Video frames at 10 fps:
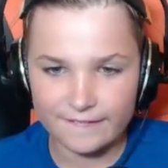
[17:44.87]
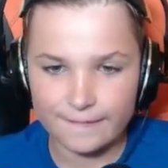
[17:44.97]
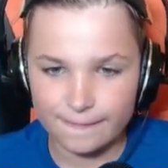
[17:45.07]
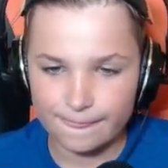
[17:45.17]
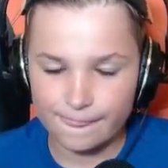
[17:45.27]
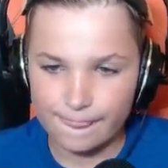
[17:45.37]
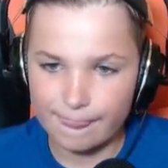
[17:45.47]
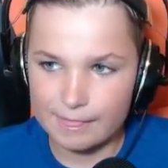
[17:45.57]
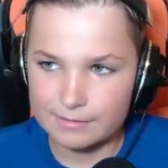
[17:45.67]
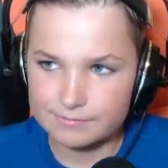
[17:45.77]
actually
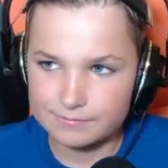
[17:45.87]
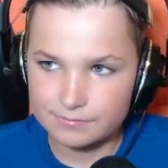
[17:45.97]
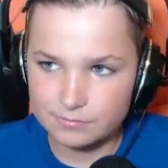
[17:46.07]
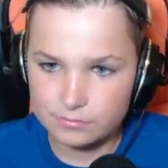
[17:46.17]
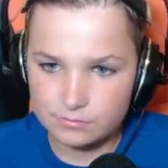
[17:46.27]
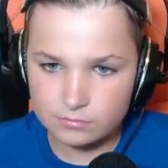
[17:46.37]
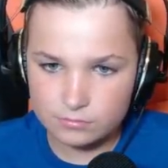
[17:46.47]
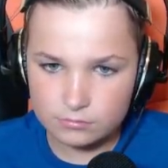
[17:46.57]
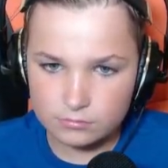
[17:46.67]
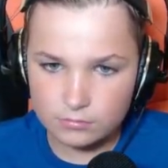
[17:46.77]
get her,
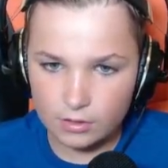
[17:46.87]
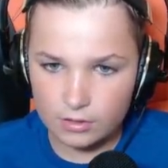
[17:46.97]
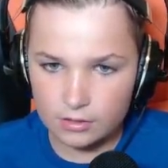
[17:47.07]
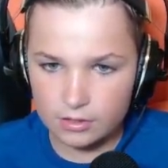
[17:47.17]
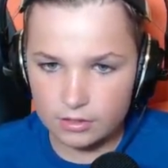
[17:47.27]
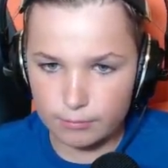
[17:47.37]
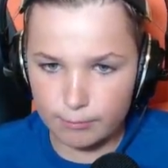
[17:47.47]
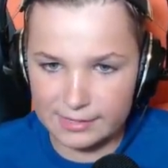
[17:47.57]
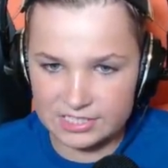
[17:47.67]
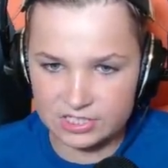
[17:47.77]
and she is the
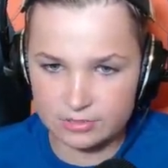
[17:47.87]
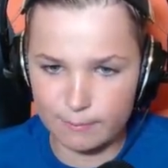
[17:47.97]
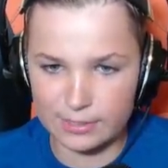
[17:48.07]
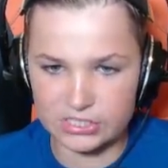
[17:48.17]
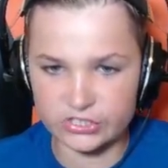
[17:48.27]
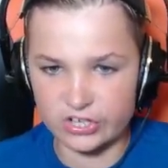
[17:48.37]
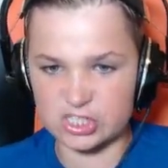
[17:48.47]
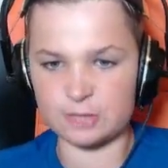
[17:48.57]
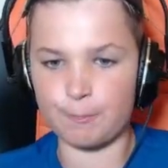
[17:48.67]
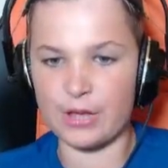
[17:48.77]
strongest one. Mr.
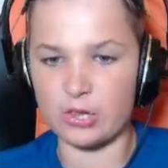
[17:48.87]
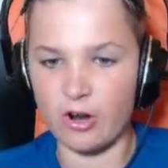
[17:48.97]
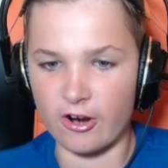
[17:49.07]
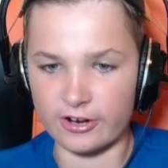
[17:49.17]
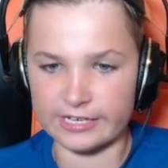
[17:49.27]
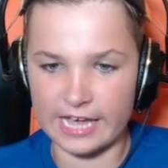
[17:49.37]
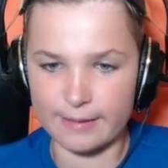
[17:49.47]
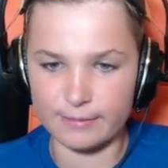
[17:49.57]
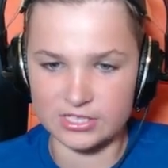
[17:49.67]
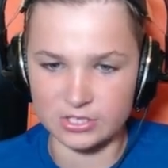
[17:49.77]
Spiller, get
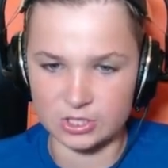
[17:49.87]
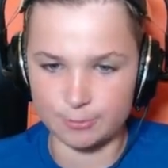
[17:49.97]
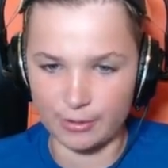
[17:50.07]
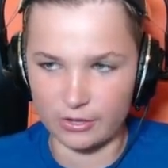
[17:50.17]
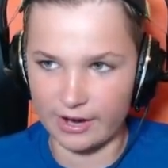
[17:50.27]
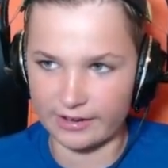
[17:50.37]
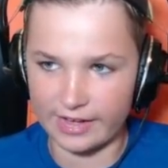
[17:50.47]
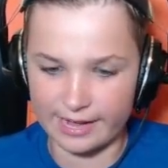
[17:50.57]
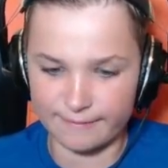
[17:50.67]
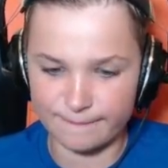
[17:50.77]
Mr. Spiller. I
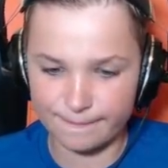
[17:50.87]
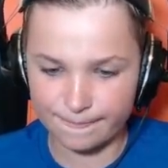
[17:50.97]
got him.